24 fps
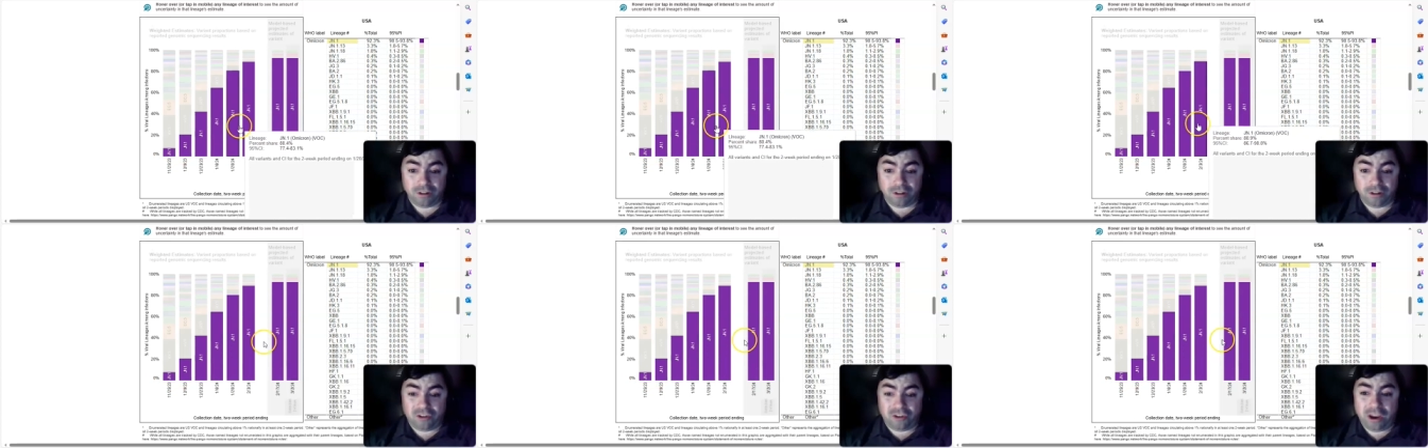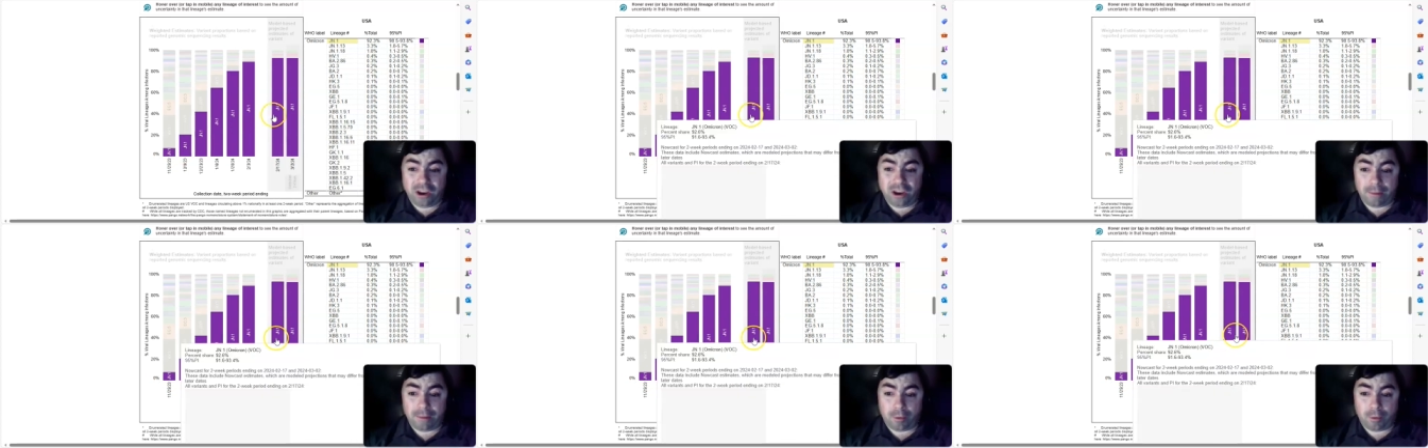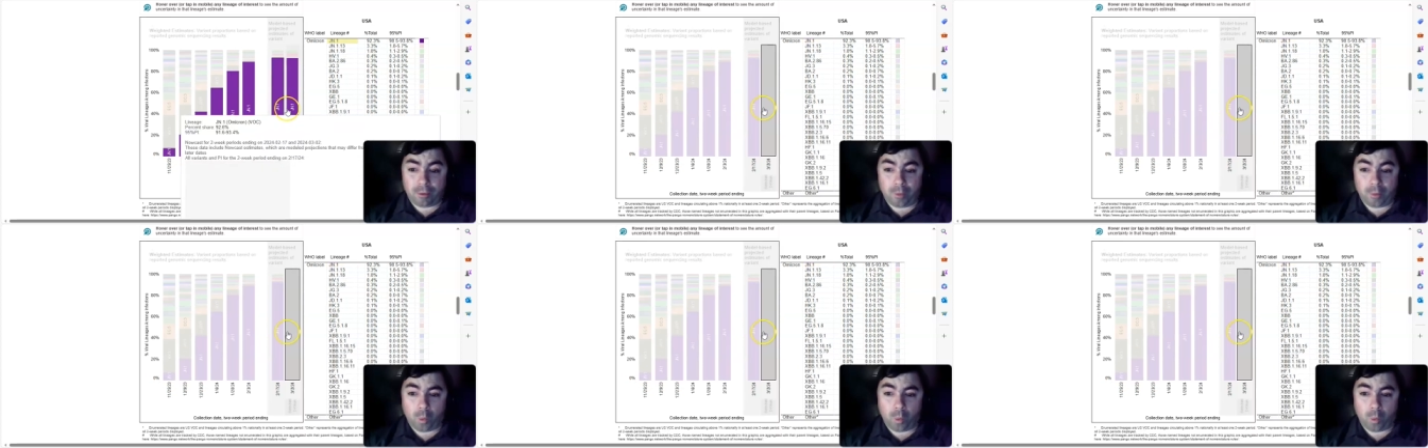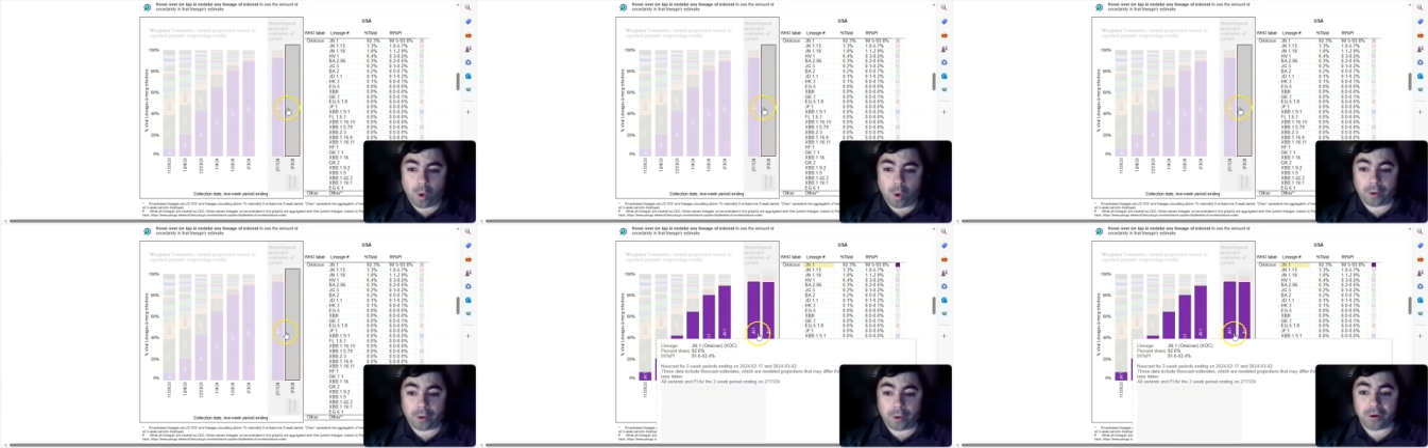
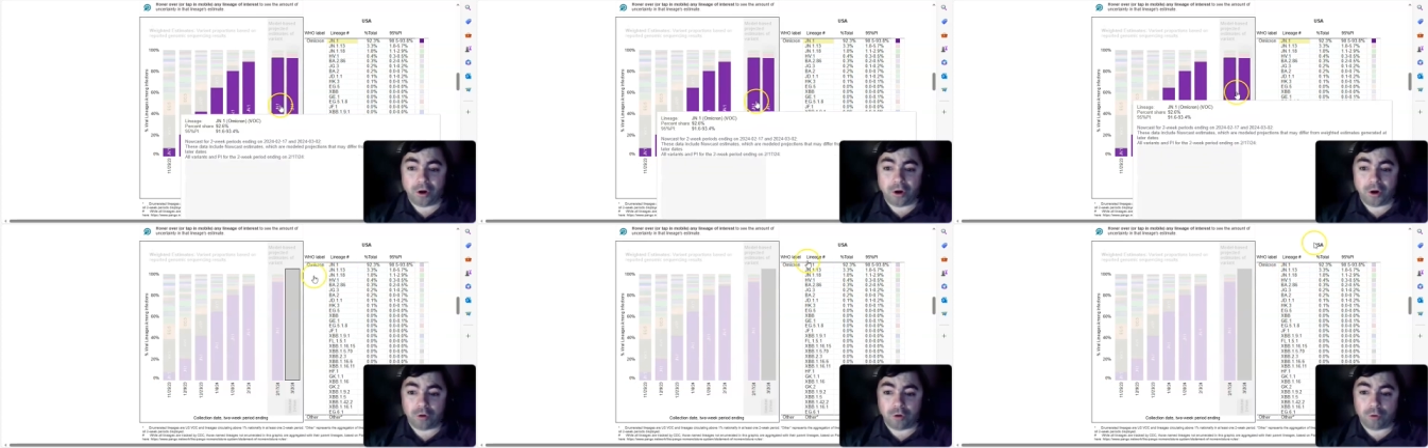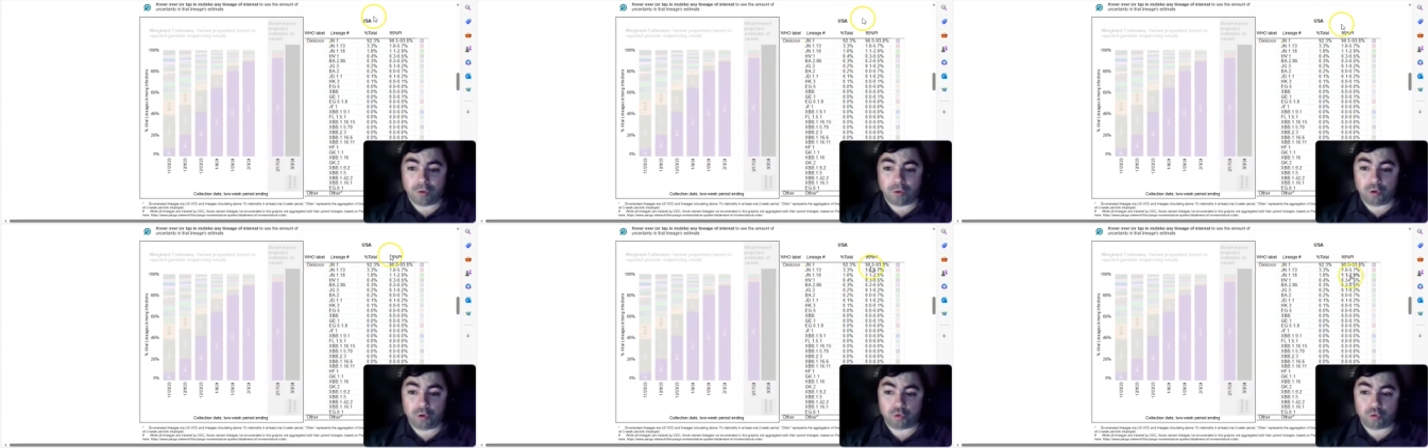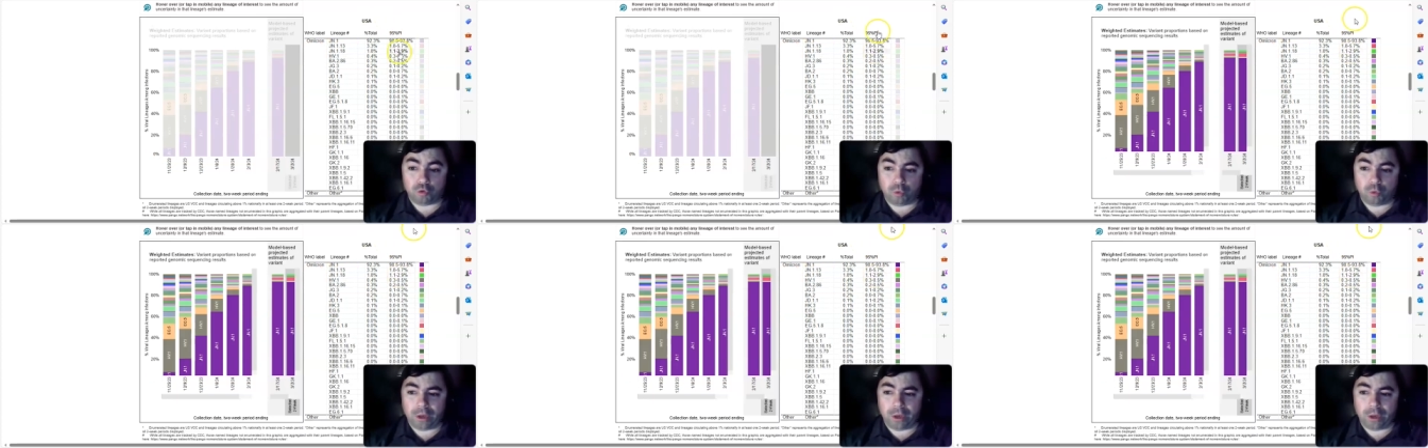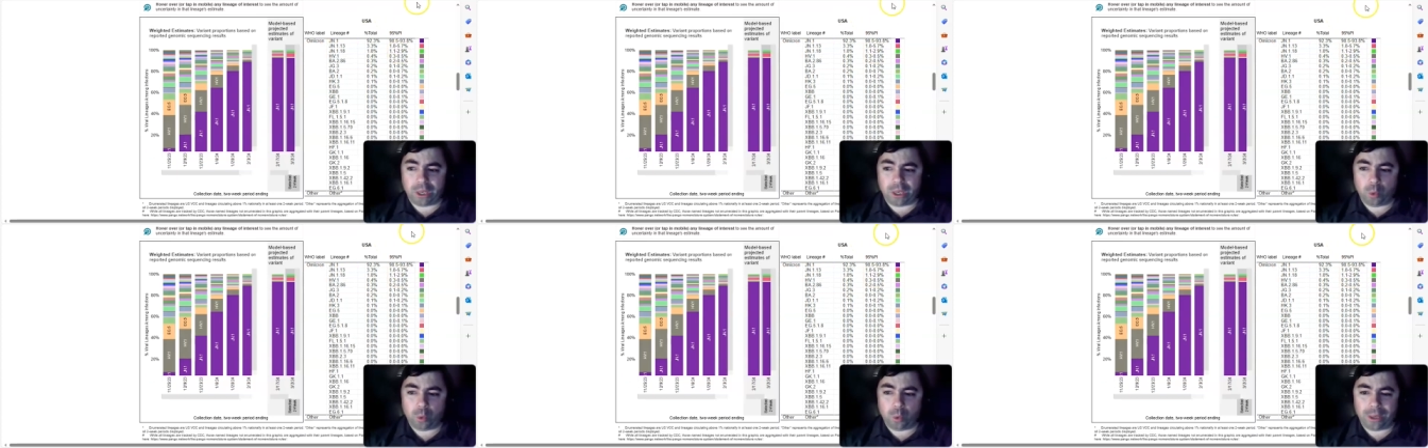JN.1 rose
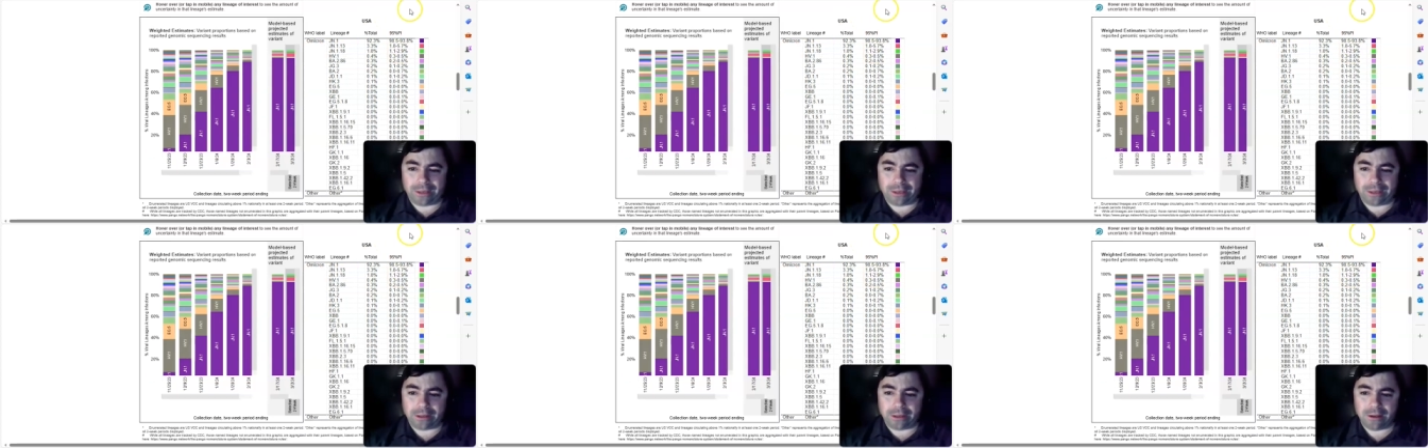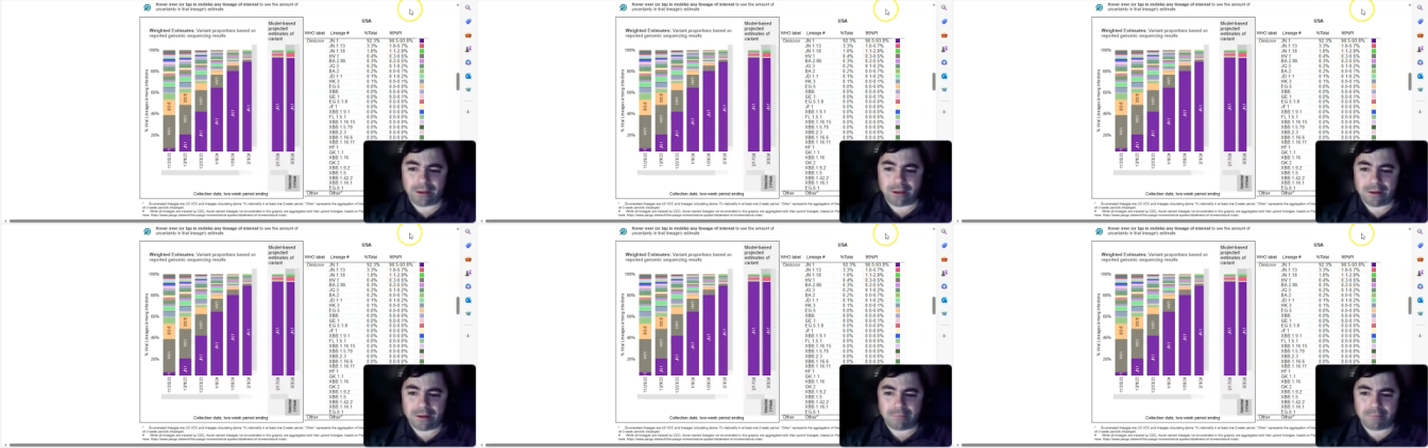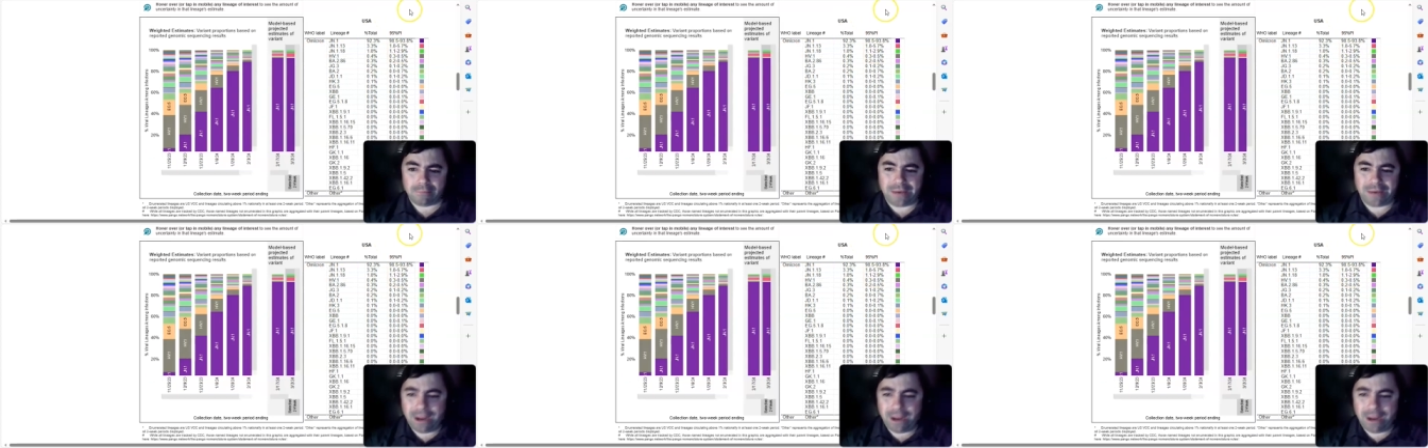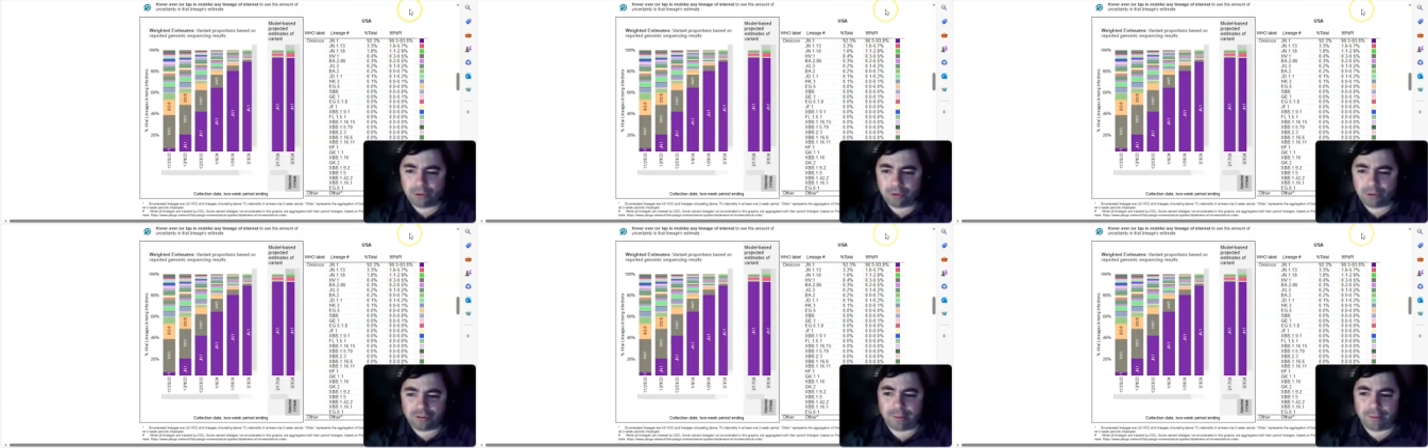really quickly, but
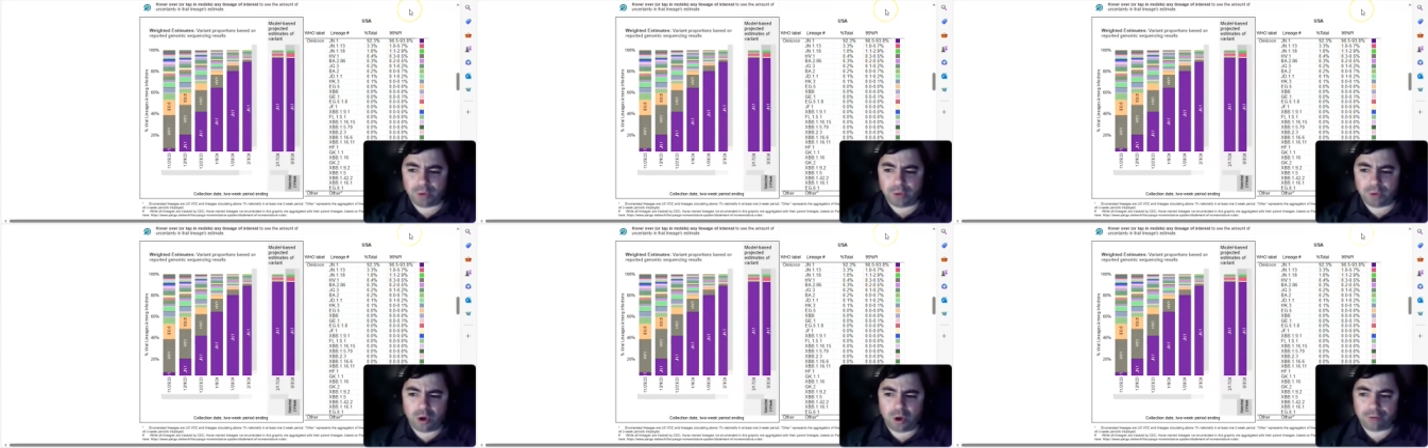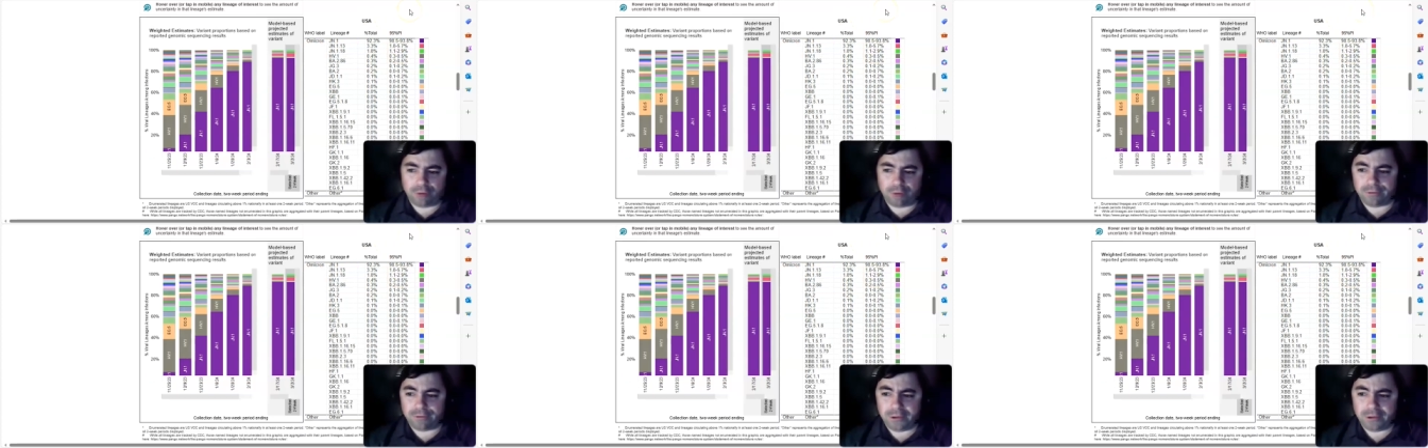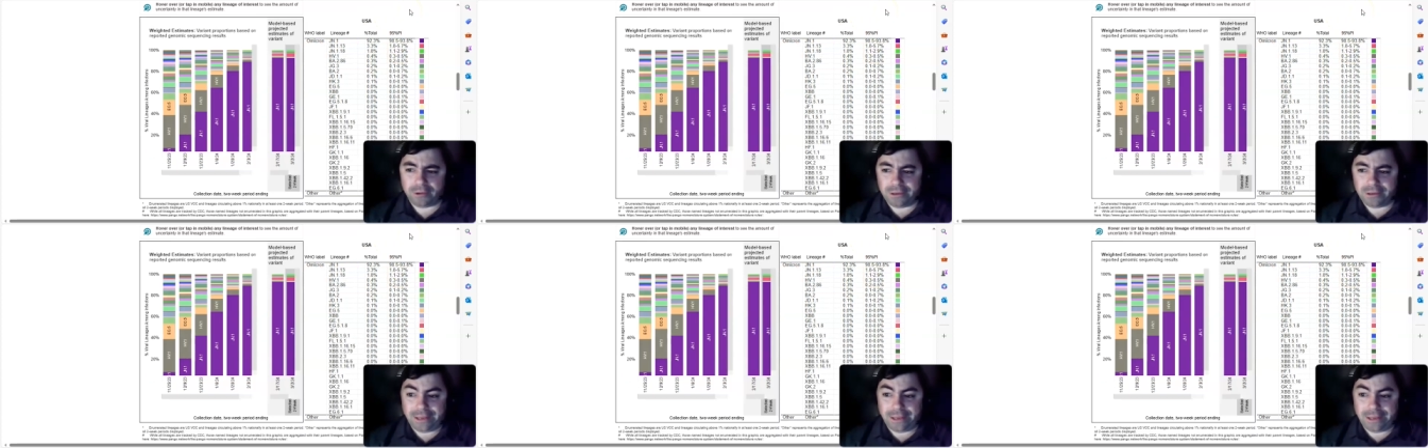now it's leveled off.